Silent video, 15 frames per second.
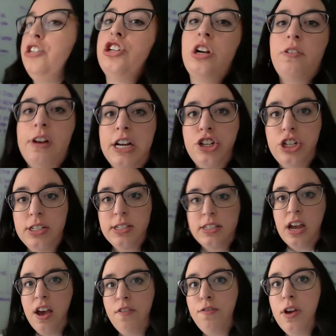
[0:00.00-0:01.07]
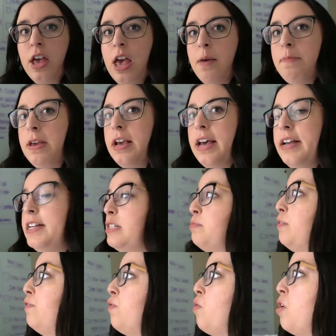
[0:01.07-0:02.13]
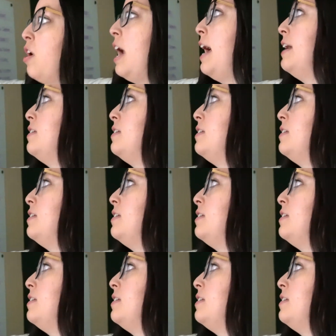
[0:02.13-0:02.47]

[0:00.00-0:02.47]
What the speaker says: generation stuff, because before I